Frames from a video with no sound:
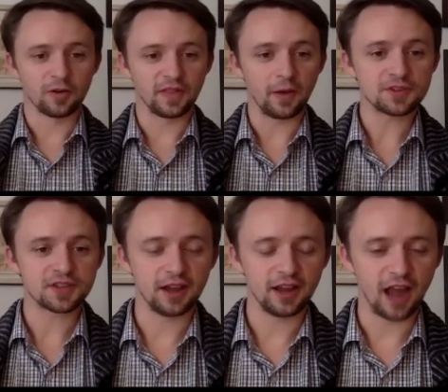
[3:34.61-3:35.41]
that was
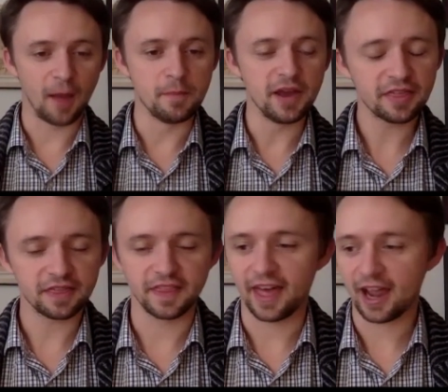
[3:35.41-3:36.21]
a, a myth
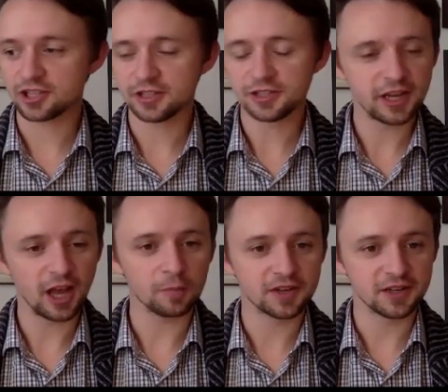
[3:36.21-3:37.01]
that actually she
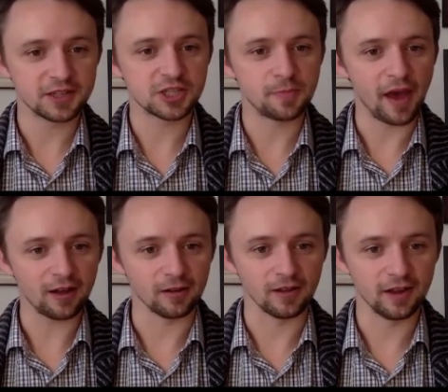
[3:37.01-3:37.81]
helped to
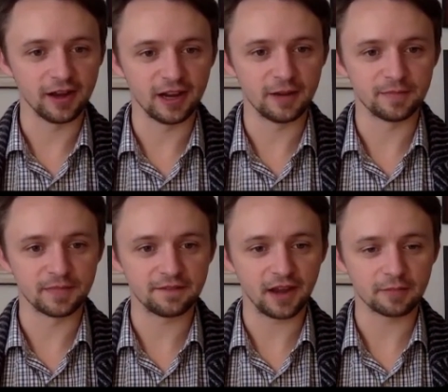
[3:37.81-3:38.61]
dispel, um,
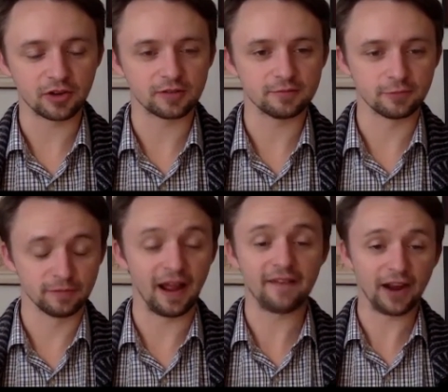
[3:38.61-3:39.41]
if I'm if
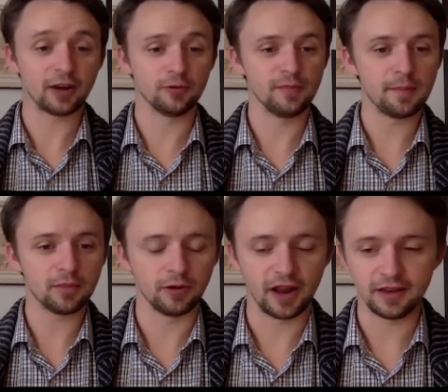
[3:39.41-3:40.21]
I can remember
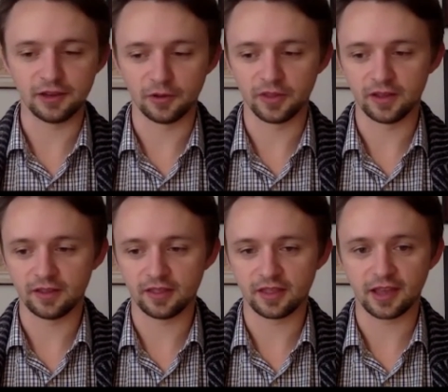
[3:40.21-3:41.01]
right, you know, the
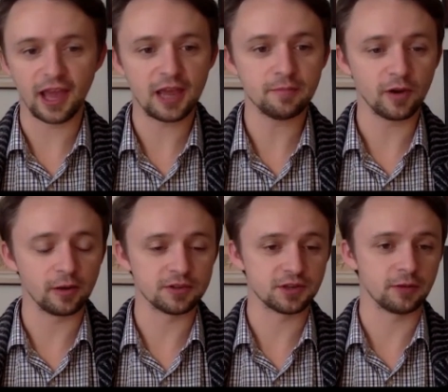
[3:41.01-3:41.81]
the game when it
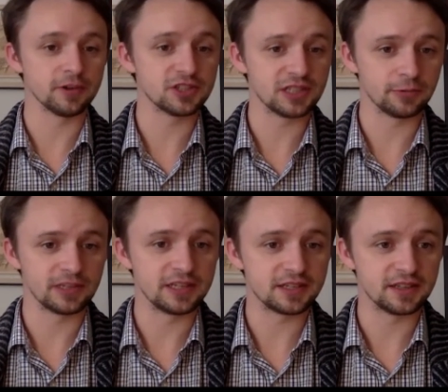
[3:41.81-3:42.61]
was originally
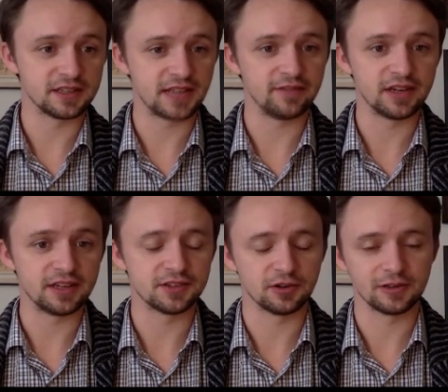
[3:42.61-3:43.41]
released in the
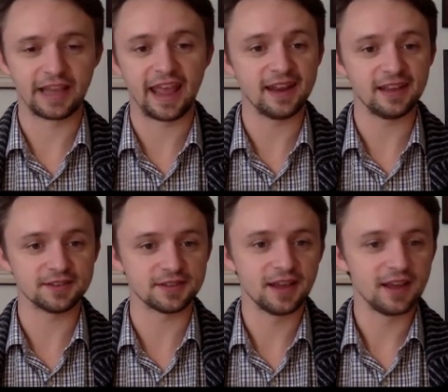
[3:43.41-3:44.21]
70s and early
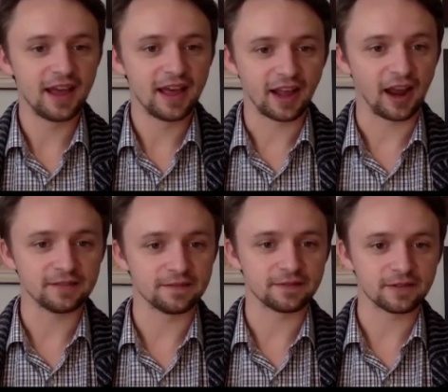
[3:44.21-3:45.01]
80s kind
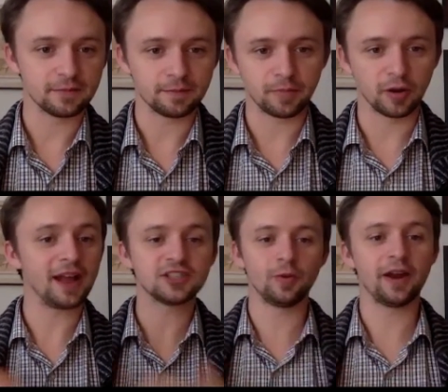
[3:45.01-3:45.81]
of
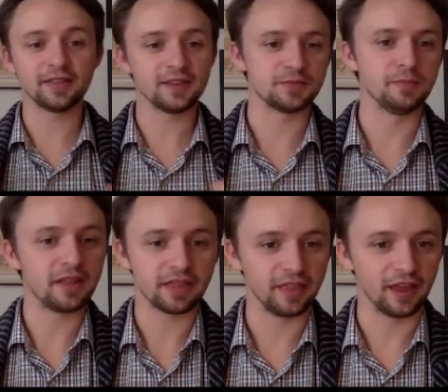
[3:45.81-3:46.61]
perpetuated this
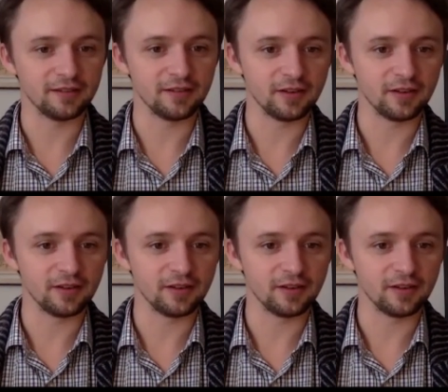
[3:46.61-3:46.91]
myth that